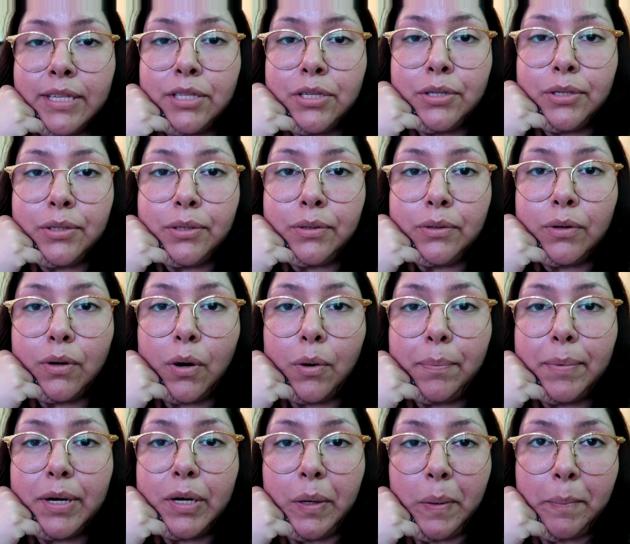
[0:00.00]
I had to
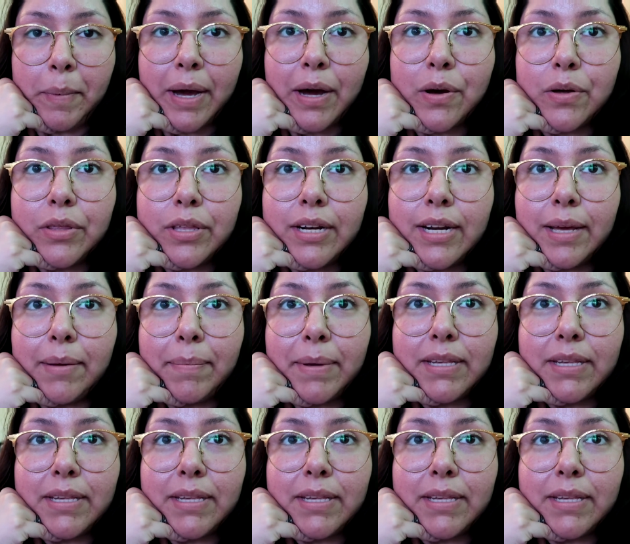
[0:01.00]
open her mouth and I